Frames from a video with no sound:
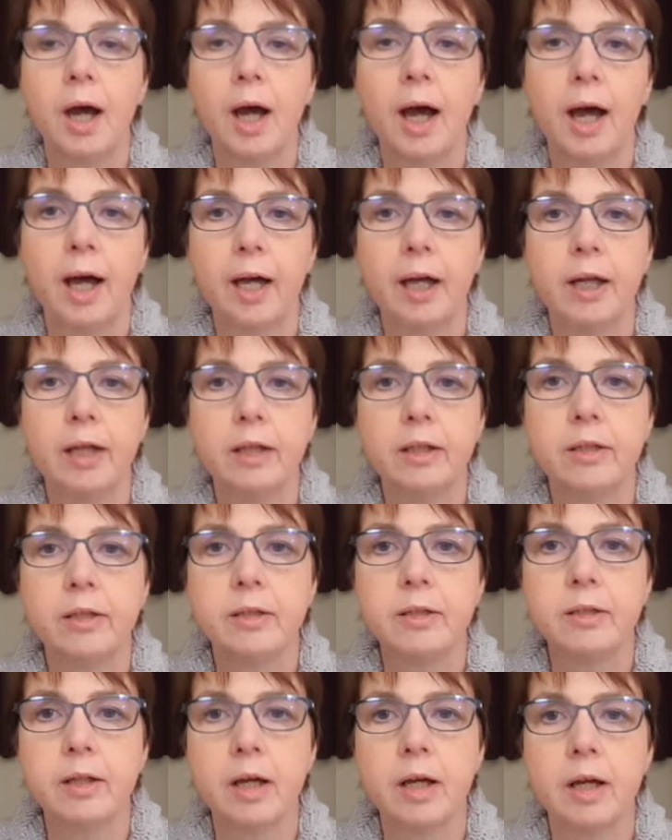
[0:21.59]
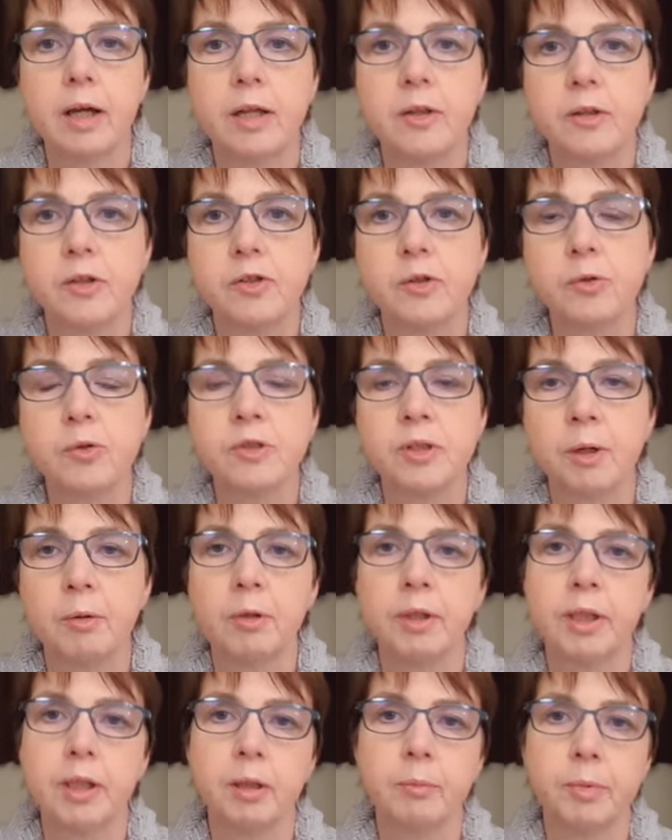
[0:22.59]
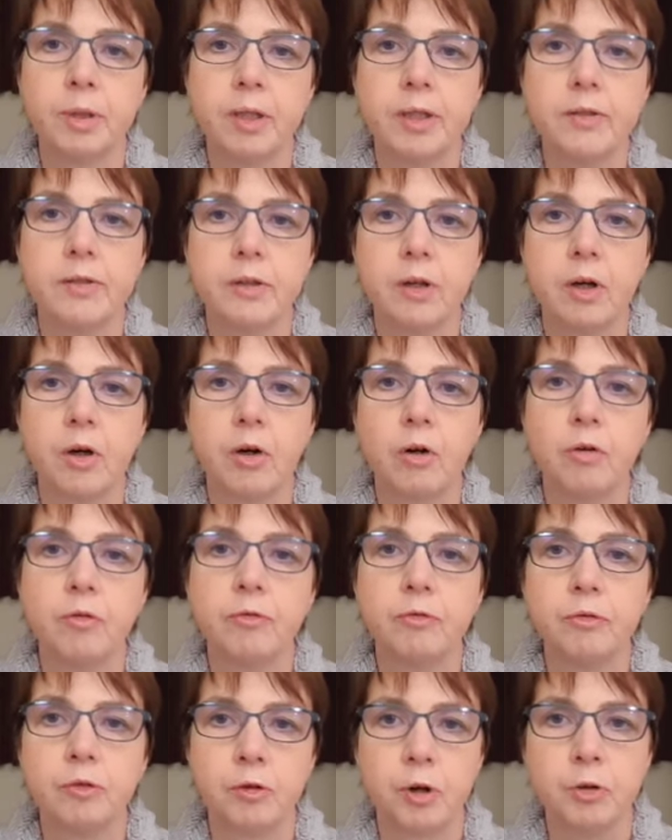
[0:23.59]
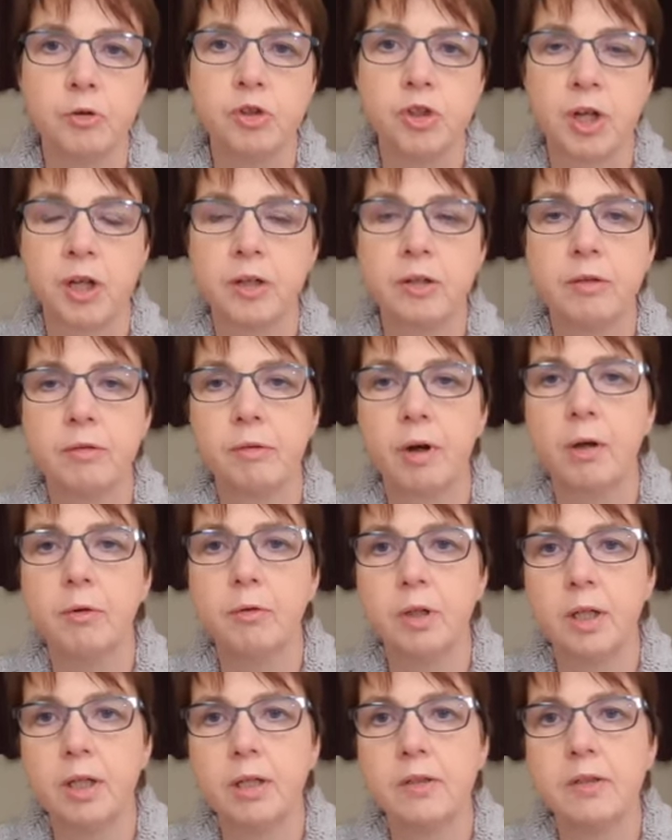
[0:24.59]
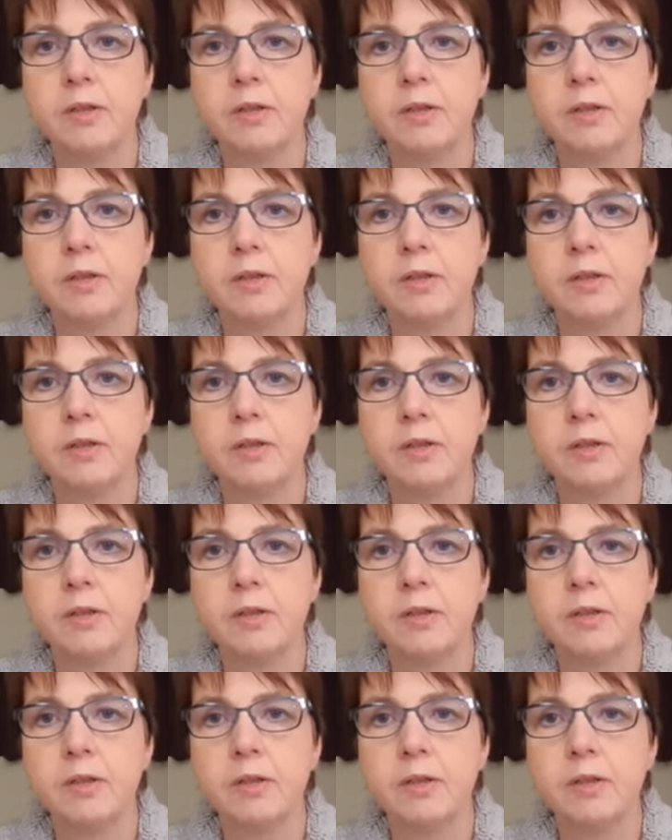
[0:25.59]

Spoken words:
And there's also a little bit of crochet thrown in.